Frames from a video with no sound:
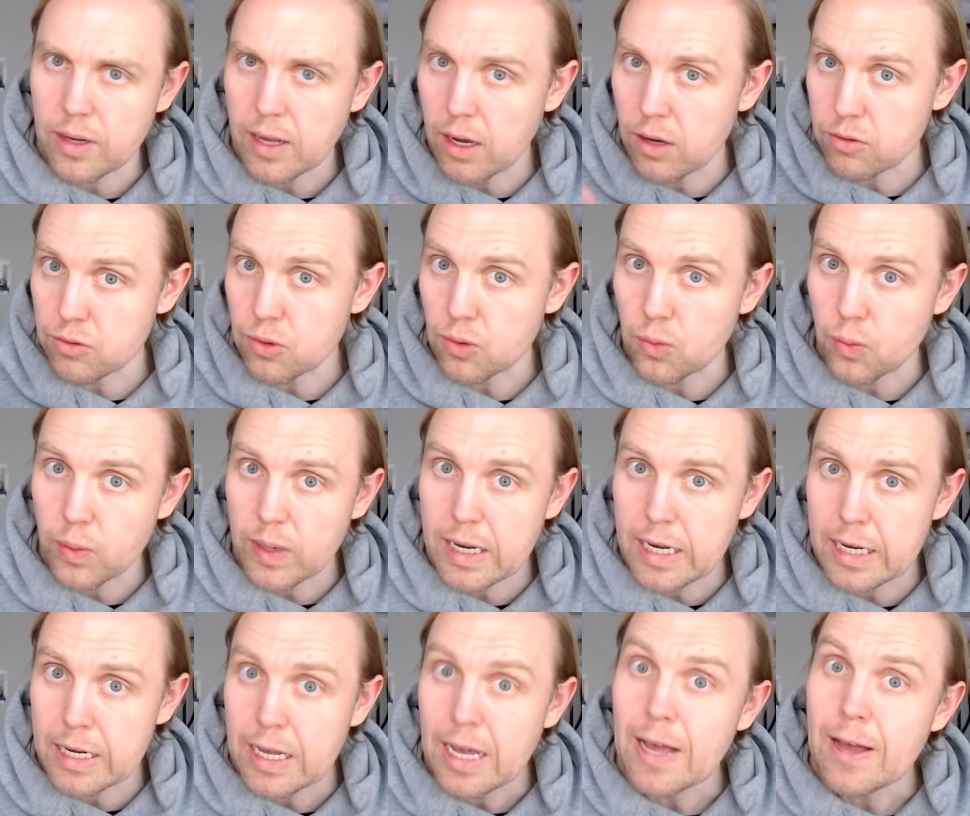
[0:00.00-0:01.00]
how to
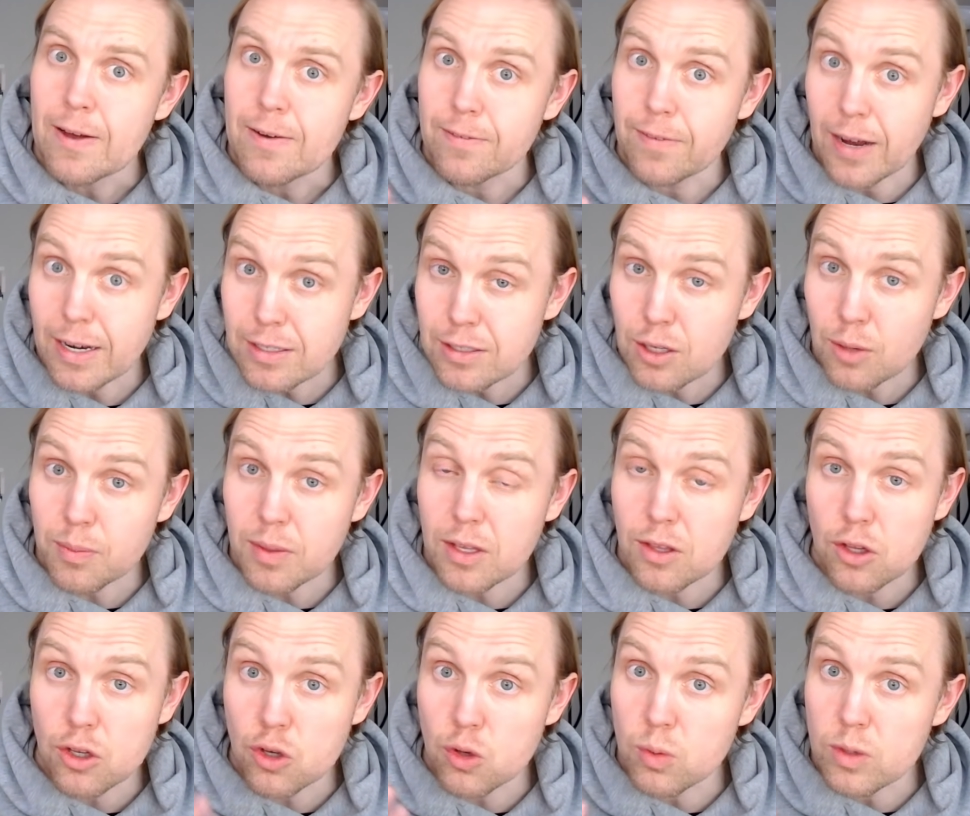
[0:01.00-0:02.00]
read, find something
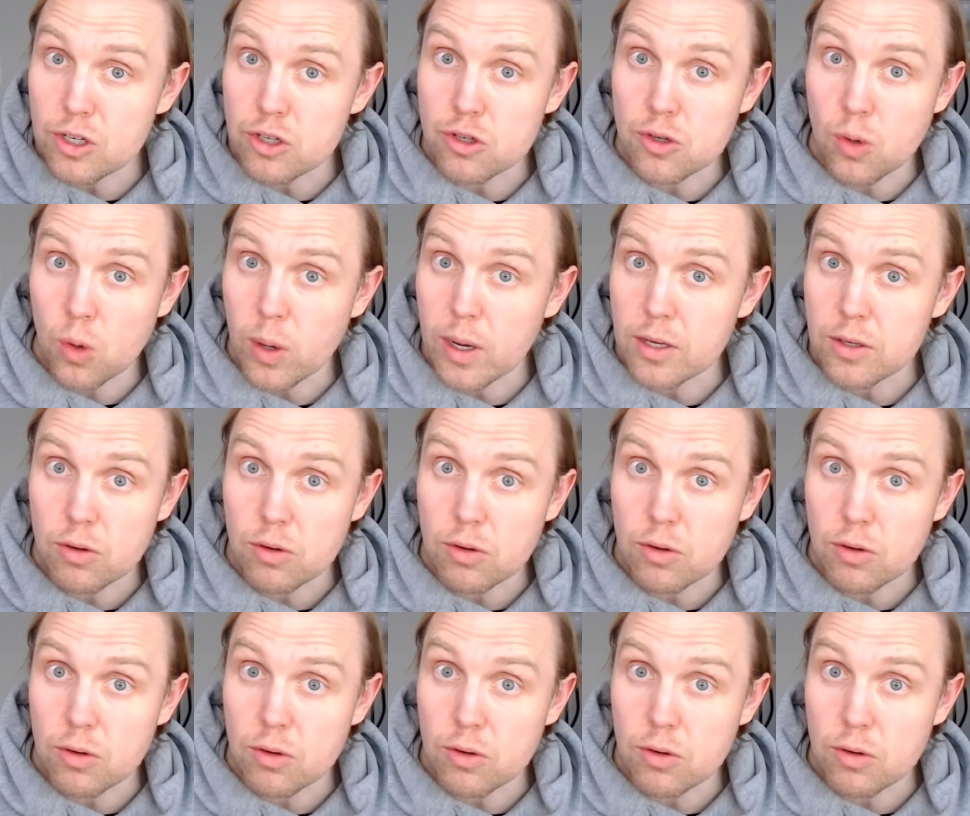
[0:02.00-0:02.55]
that you enjoy.